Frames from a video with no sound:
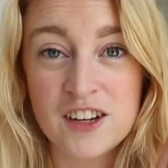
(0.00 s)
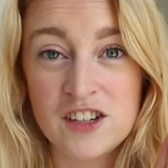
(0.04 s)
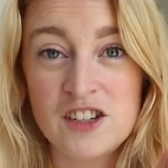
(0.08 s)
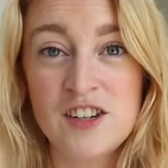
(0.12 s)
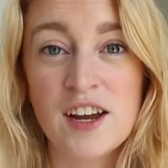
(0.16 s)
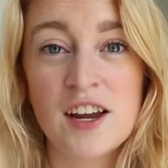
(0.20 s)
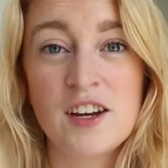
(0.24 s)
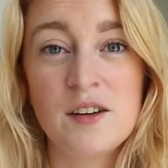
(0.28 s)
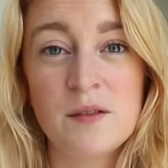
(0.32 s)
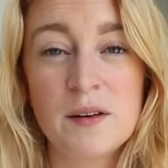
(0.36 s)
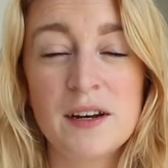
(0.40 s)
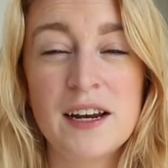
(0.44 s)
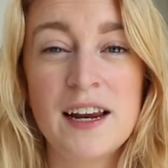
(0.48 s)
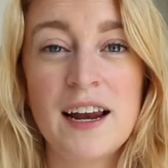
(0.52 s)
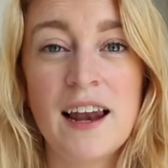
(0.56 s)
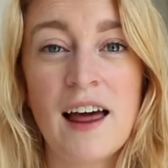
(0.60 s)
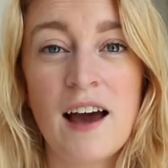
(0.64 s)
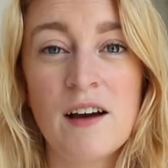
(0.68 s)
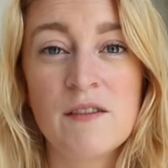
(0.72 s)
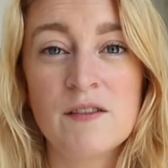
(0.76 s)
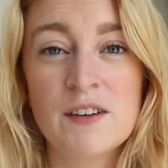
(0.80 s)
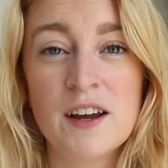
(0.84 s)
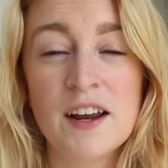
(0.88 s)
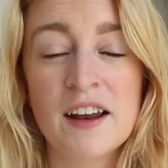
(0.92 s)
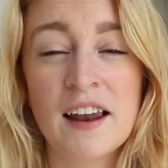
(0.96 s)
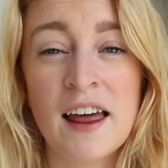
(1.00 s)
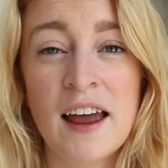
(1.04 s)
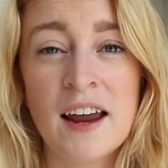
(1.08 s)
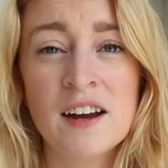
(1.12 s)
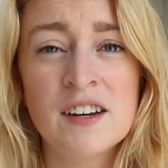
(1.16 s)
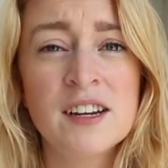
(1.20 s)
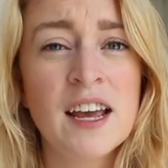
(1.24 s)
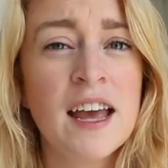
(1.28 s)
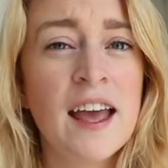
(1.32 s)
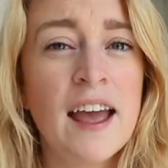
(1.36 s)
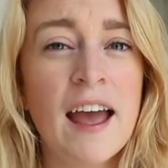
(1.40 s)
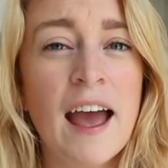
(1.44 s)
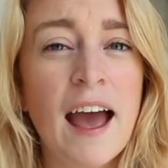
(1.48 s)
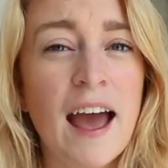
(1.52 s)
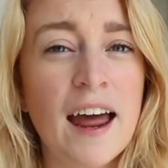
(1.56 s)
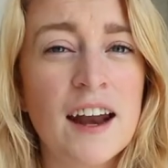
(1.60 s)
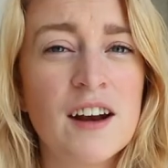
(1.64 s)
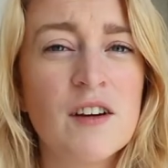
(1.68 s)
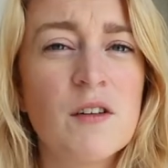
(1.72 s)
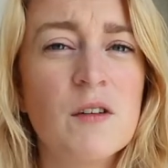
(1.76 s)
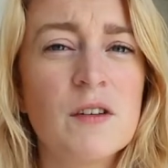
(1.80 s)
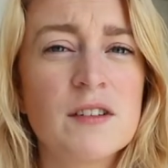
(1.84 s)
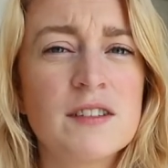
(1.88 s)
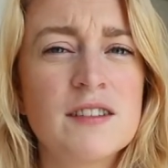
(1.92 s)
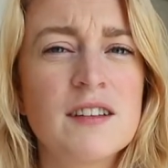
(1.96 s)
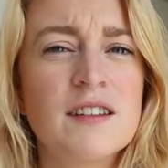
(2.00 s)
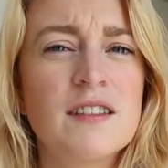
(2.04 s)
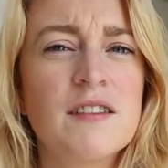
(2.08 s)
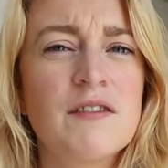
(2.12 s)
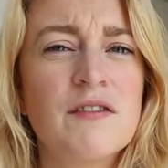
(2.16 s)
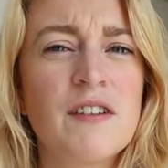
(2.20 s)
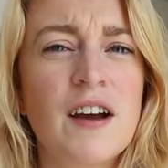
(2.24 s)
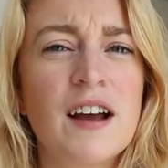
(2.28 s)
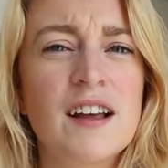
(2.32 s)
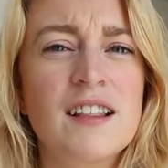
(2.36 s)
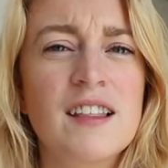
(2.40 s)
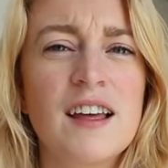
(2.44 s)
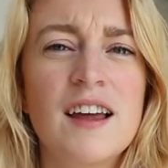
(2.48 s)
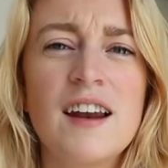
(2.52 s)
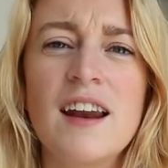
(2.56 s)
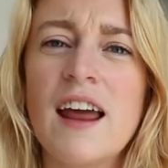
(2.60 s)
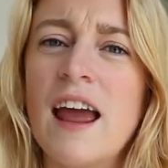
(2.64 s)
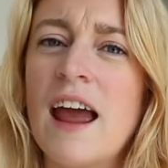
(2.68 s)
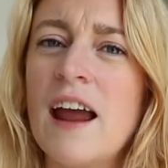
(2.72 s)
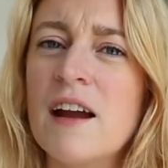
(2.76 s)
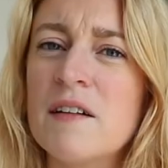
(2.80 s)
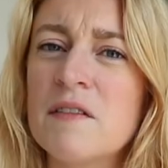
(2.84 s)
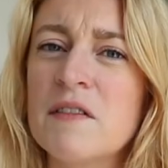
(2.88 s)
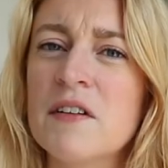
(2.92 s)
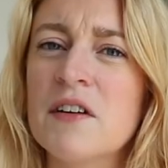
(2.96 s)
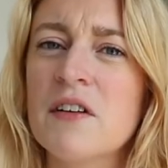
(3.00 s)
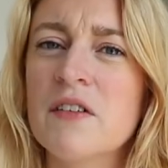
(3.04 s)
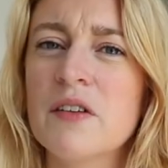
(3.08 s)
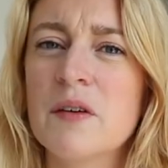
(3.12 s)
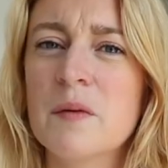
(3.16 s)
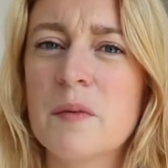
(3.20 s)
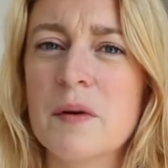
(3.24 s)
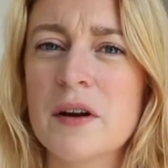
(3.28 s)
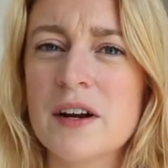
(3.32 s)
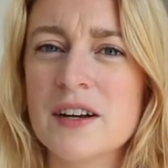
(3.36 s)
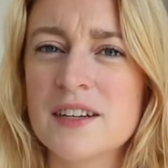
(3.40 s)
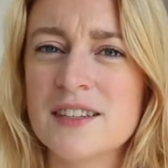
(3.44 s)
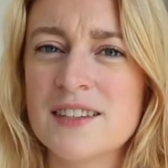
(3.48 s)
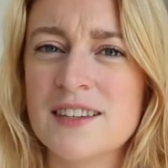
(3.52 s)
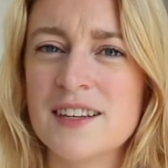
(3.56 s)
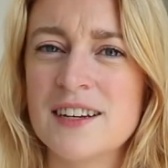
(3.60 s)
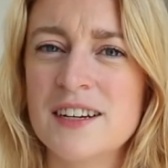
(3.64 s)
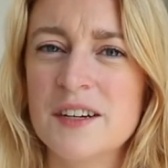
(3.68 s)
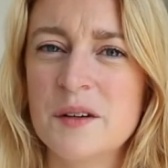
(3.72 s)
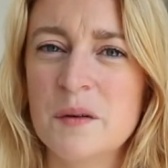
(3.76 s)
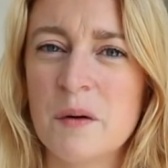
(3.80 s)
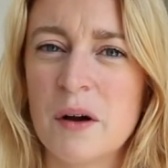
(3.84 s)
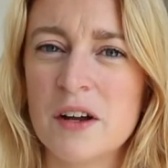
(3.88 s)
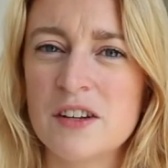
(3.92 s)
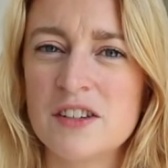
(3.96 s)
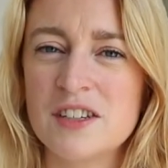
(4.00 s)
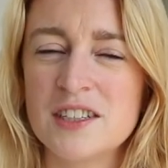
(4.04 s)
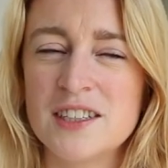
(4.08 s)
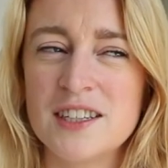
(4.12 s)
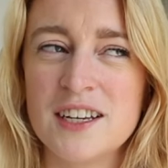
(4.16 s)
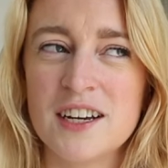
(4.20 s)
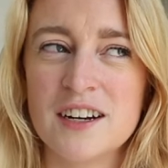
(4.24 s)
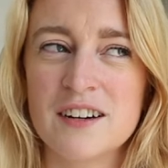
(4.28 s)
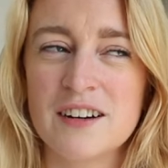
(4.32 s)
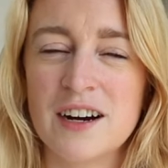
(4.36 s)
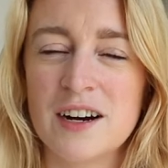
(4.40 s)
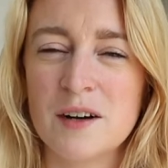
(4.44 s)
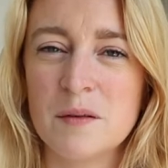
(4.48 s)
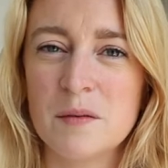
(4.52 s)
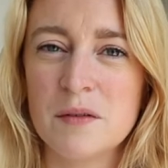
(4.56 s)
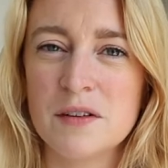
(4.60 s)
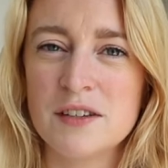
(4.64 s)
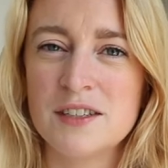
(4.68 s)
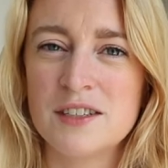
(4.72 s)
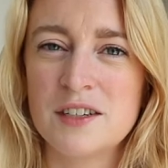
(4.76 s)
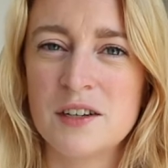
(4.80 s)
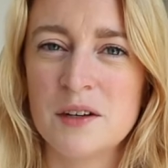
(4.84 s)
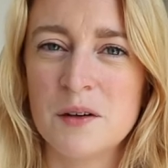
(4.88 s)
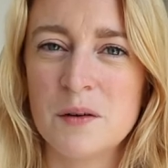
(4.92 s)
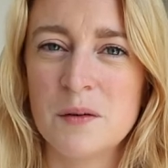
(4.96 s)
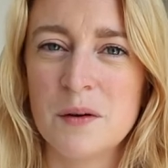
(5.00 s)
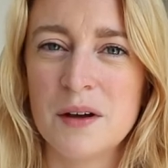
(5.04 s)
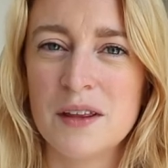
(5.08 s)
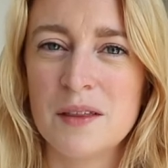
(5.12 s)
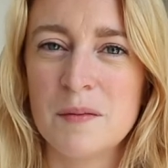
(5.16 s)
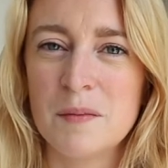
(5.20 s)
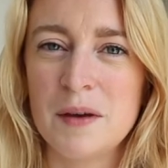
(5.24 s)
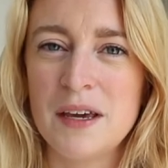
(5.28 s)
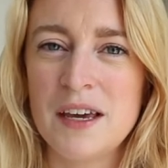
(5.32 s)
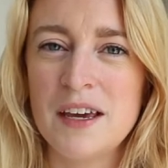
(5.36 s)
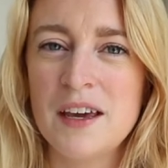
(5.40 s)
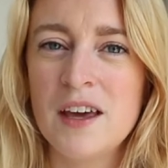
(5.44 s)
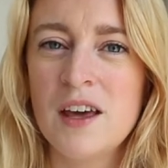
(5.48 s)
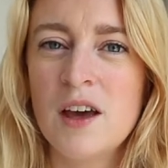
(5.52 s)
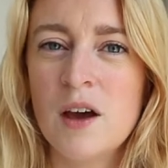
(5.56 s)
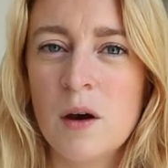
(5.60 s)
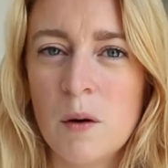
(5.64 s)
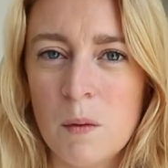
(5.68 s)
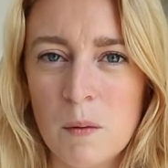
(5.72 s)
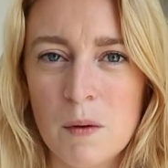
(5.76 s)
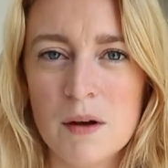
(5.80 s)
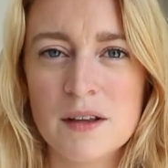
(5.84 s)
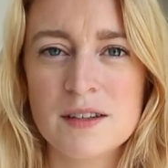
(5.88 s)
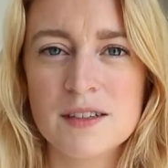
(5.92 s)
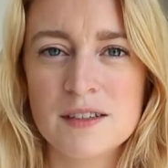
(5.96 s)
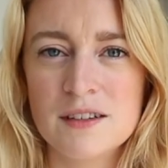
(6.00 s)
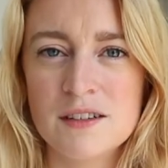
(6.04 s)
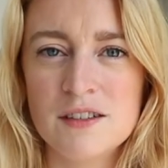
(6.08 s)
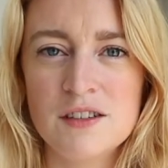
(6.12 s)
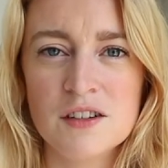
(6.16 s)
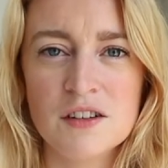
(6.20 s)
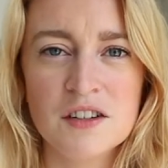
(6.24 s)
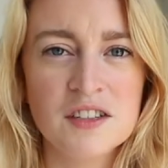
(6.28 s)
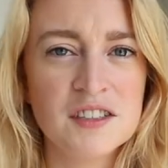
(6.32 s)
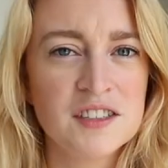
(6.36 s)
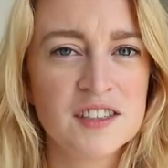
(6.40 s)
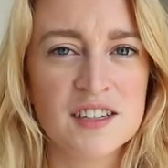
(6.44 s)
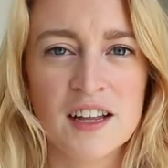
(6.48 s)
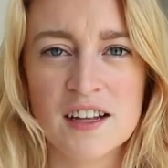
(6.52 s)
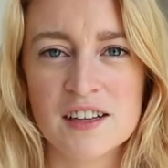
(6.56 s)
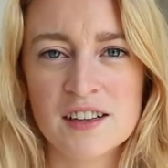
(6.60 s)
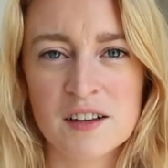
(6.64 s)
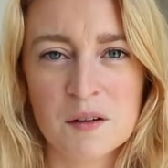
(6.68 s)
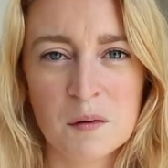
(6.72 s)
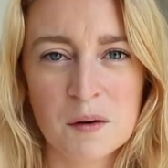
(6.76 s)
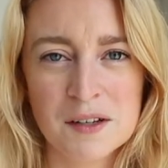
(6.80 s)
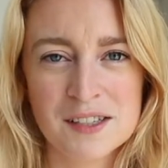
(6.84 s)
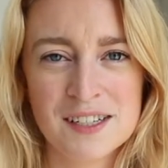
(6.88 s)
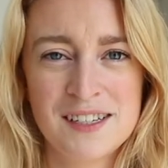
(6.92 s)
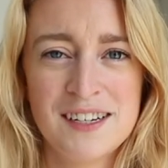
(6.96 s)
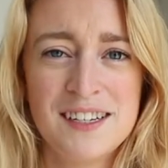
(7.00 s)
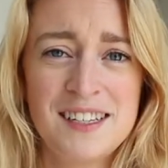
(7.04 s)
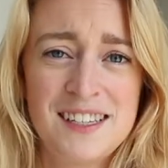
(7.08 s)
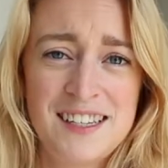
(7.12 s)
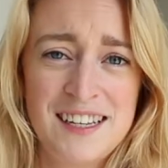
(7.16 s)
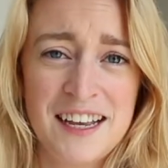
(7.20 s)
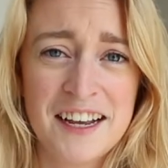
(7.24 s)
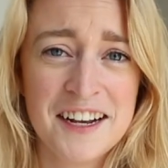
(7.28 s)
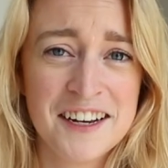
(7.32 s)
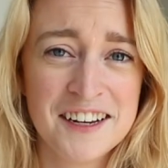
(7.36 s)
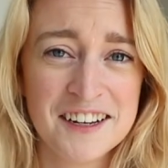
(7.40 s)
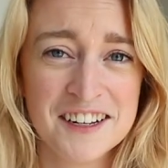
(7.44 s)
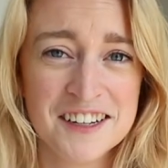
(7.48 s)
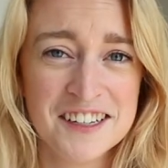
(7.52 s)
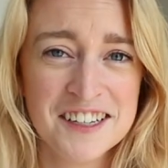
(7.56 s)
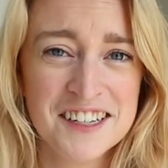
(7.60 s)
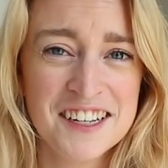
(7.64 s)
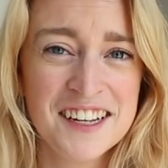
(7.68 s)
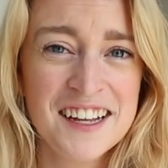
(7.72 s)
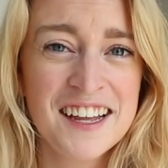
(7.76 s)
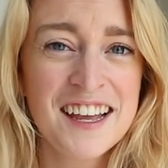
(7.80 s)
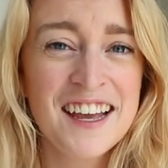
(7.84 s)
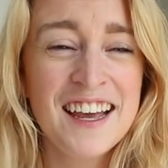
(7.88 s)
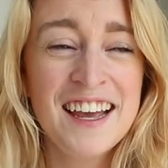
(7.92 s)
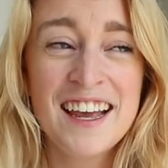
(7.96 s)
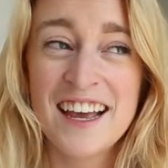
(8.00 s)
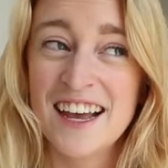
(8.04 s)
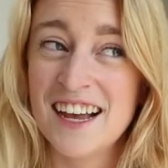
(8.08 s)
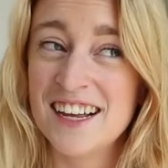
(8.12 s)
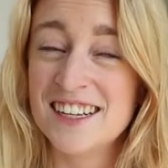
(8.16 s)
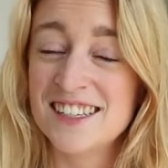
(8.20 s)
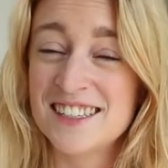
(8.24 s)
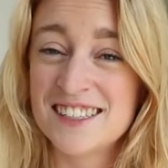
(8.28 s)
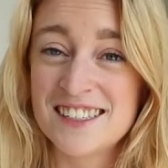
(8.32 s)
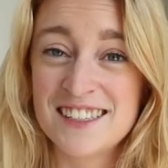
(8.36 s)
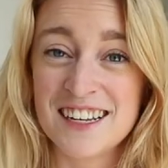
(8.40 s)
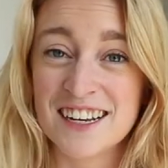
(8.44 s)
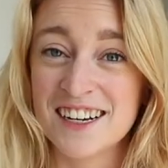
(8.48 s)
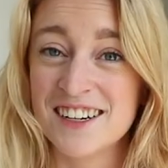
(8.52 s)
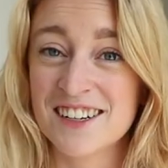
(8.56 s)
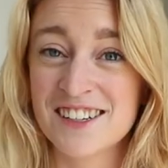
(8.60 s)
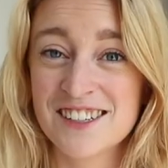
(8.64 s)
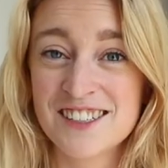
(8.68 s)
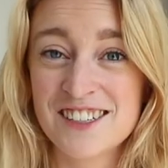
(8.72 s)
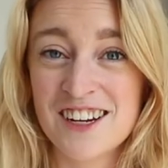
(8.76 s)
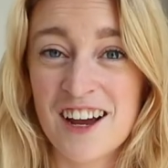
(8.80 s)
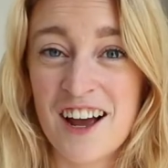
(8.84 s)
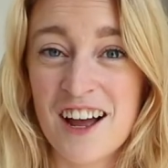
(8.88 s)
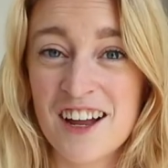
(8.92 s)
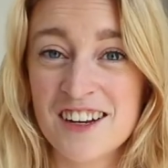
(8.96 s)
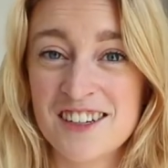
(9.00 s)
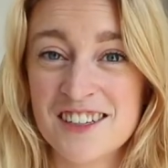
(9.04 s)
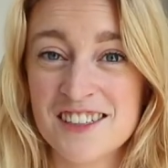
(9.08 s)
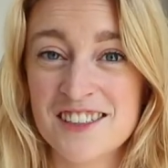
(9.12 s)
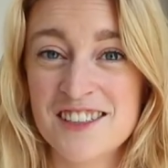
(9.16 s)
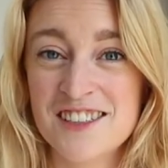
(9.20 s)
genuinely laughed out loud, and also the fact that every other person watching The Incredibles 2 with me was an adult, like there wasn't a single child